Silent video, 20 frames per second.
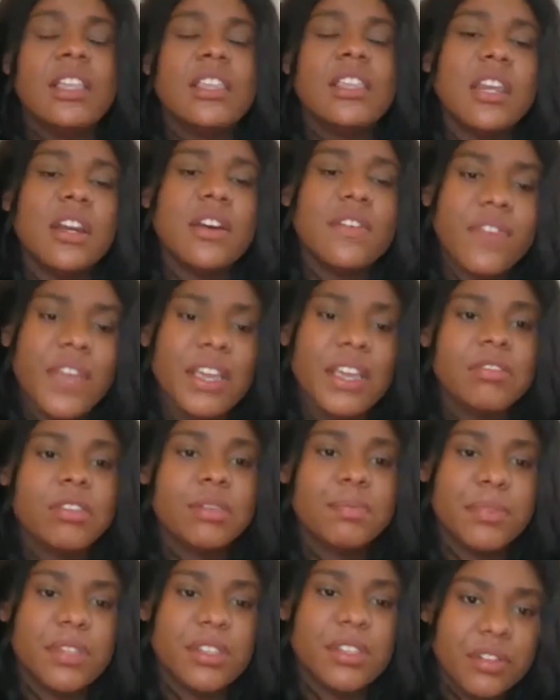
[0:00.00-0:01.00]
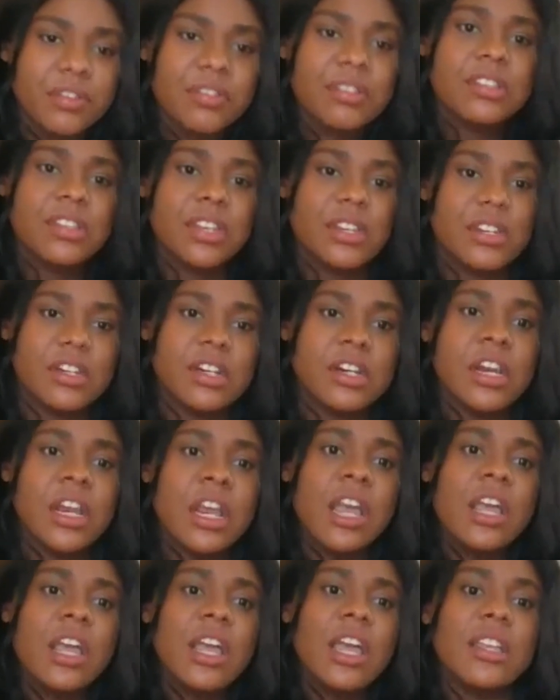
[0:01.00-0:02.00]
The Interfaith Student Center
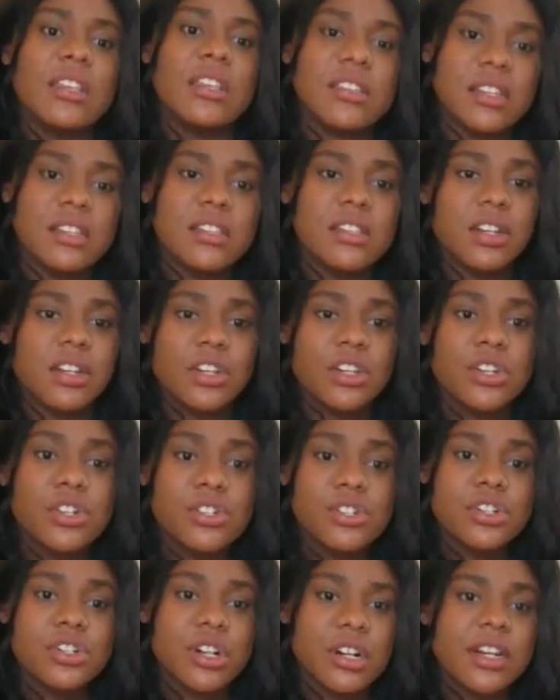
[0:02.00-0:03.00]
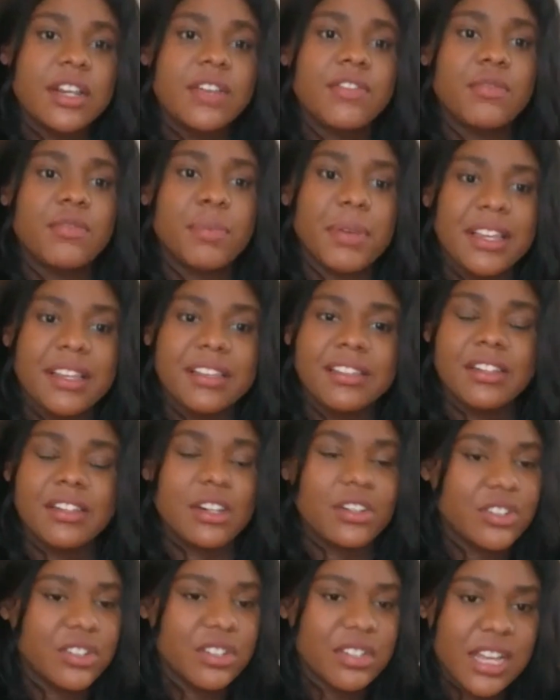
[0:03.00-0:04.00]
assisted in your journey for peace and
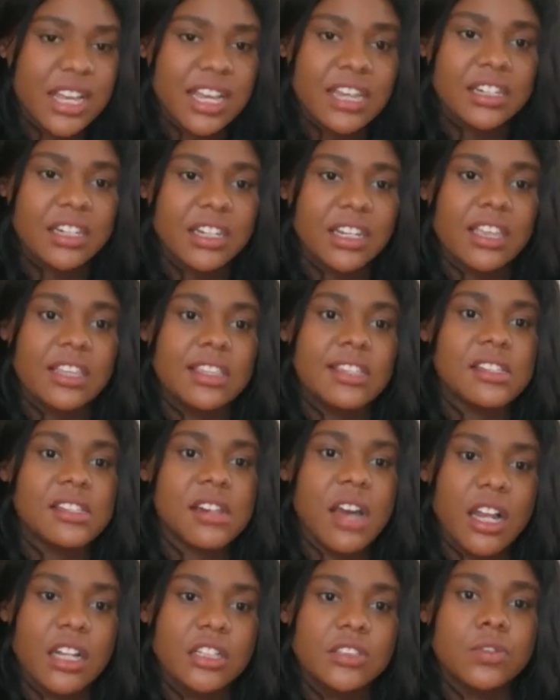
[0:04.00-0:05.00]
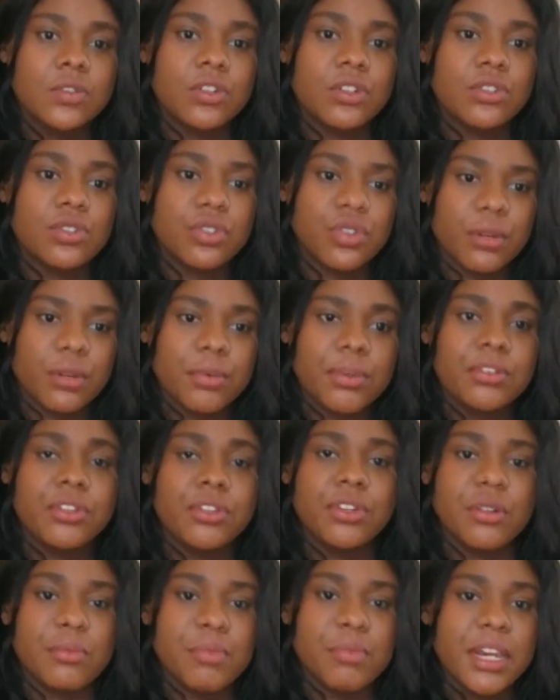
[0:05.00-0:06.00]
understanding, and this knowledge will contribute
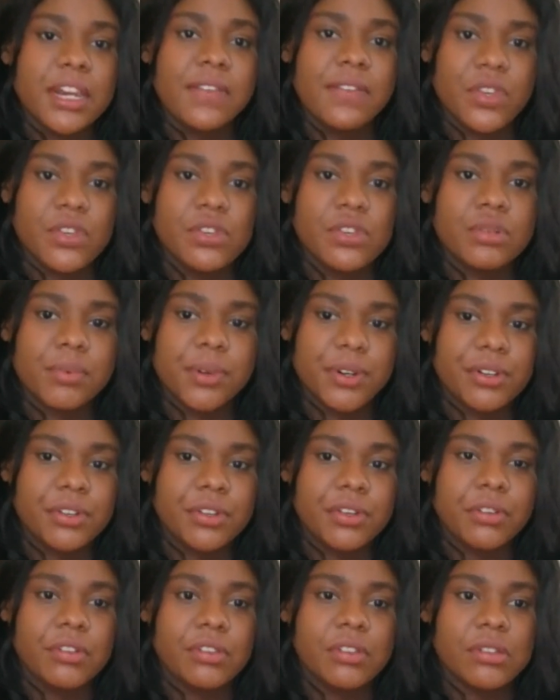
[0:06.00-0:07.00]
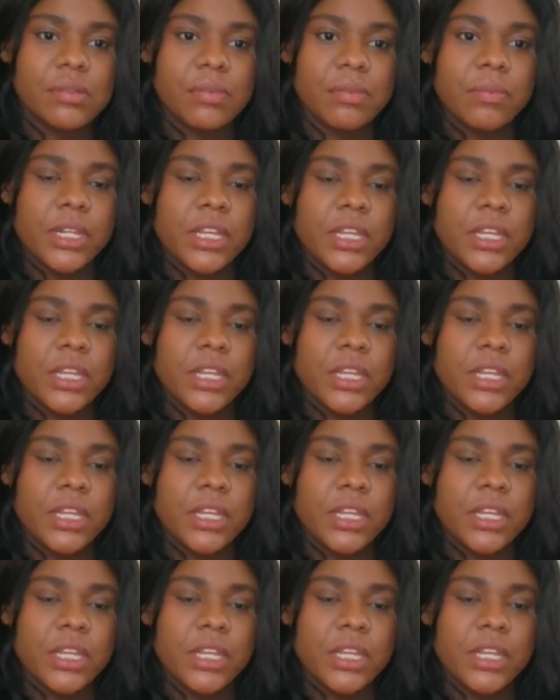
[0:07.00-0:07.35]
to your many future pursuits.